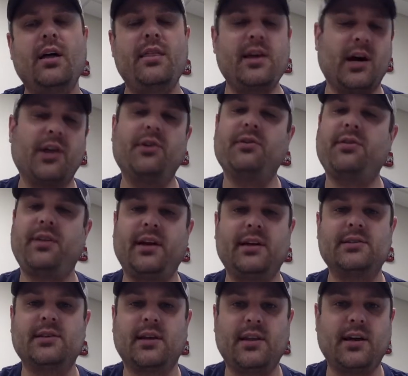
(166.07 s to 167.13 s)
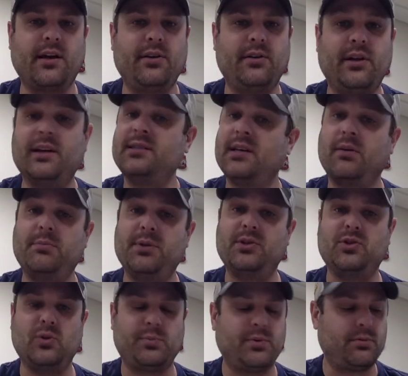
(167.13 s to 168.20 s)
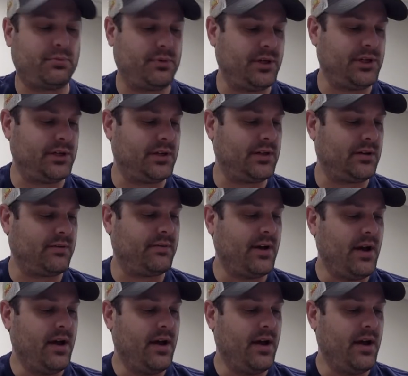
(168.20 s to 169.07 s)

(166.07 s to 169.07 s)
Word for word: the other things on the other days, that would be super appreciative.